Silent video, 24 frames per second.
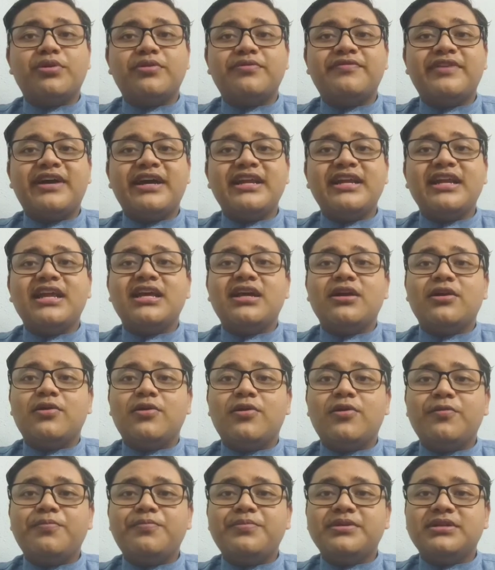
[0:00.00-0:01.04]
provide
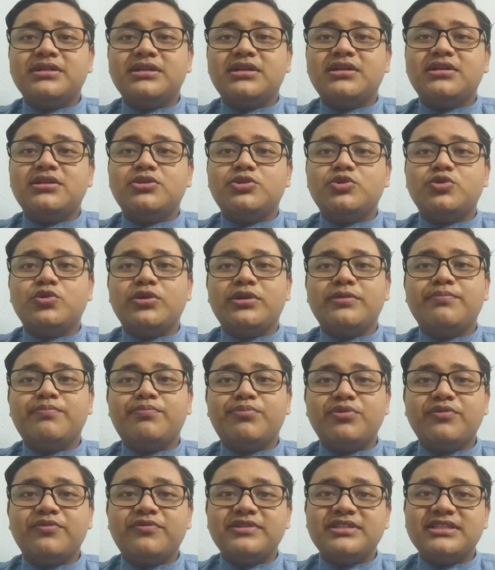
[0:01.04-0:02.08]
copper to
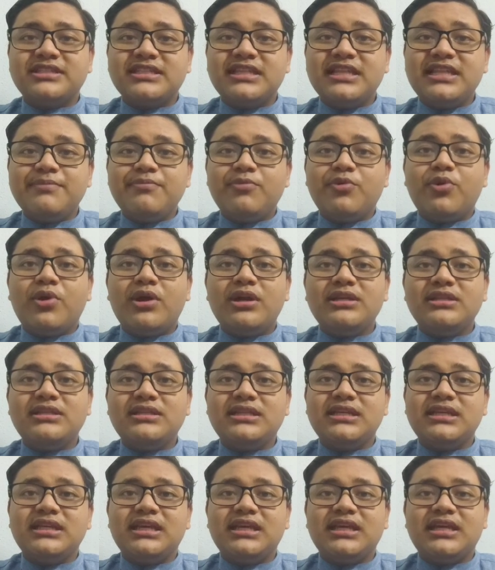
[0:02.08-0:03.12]
improve sleep
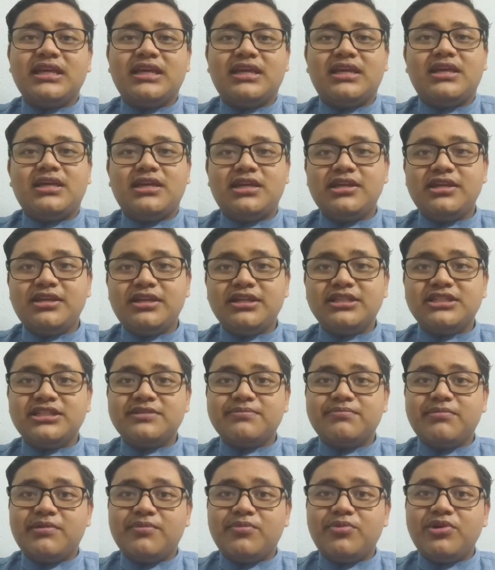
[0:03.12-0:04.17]
quality, increase
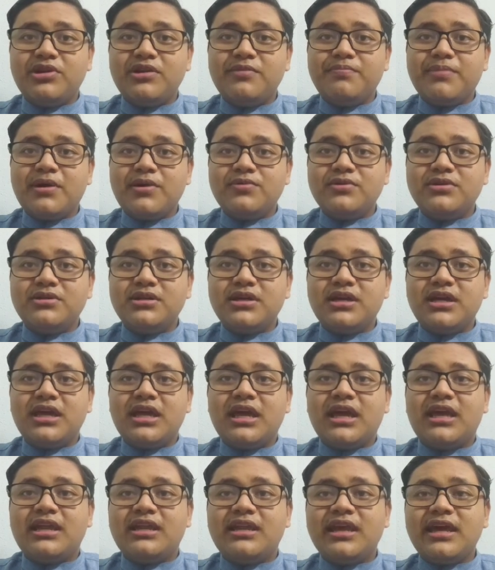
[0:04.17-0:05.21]
memory power,
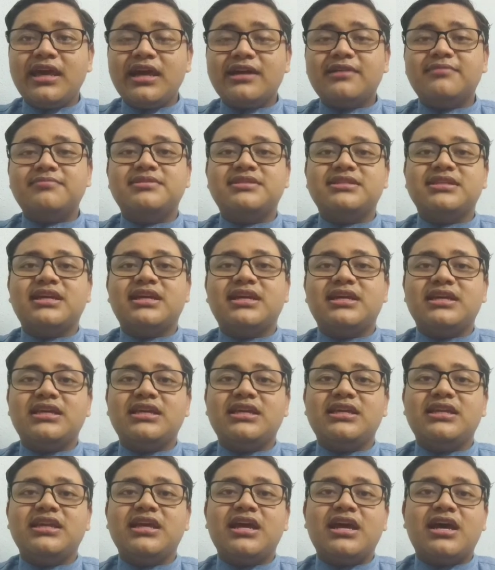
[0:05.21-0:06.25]
and helps
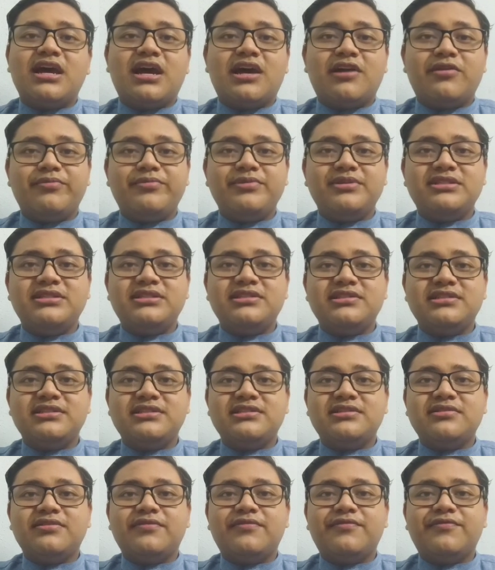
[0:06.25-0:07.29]
in RBC
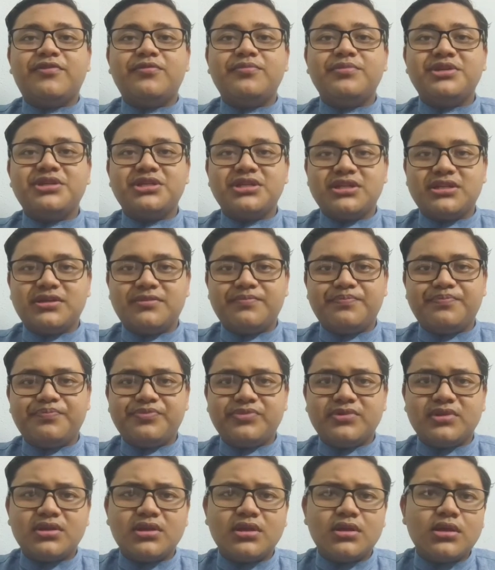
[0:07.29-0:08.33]
formation.
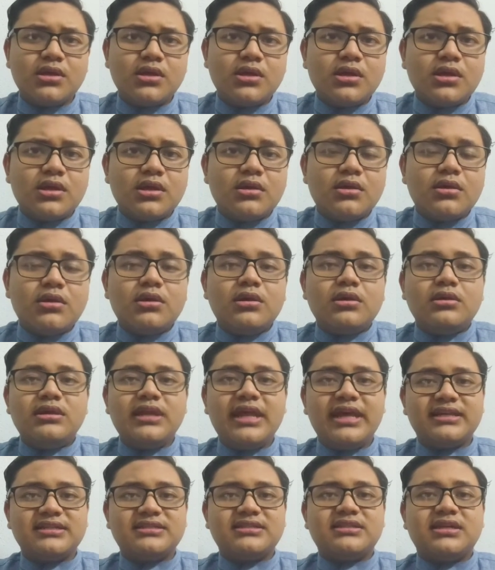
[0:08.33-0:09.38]

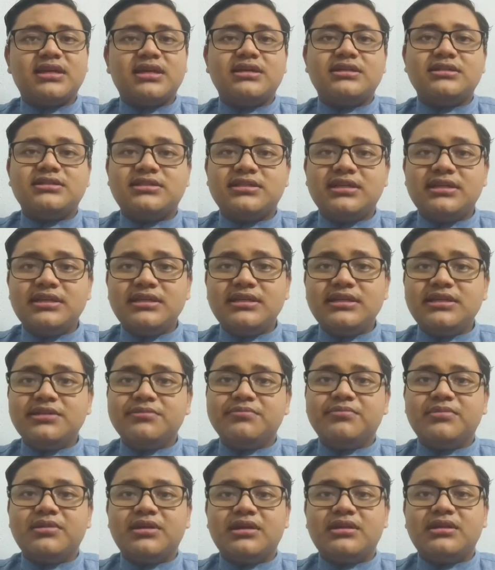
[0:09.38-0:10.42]
Next,
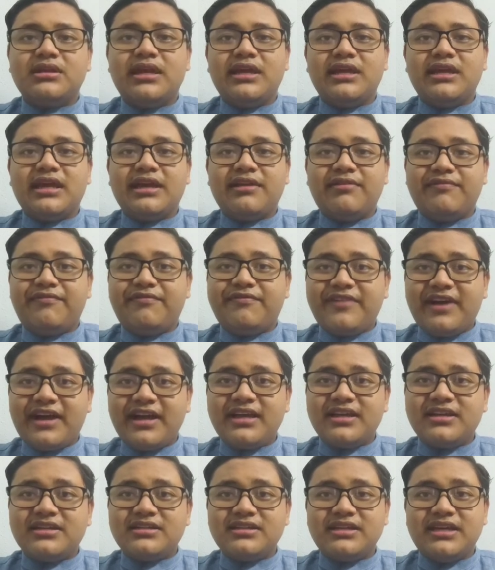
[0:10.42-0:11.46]
selenium that can
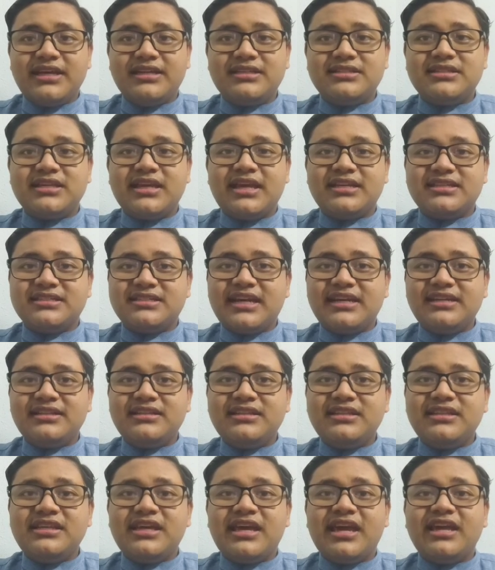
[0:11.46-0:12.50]
fight against
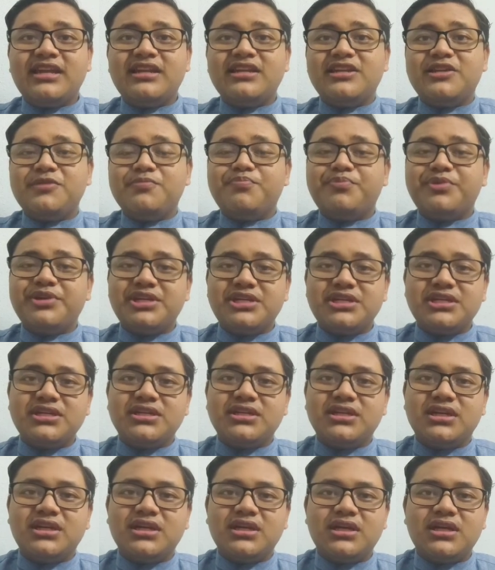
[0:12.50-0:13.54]
anxiety and depression.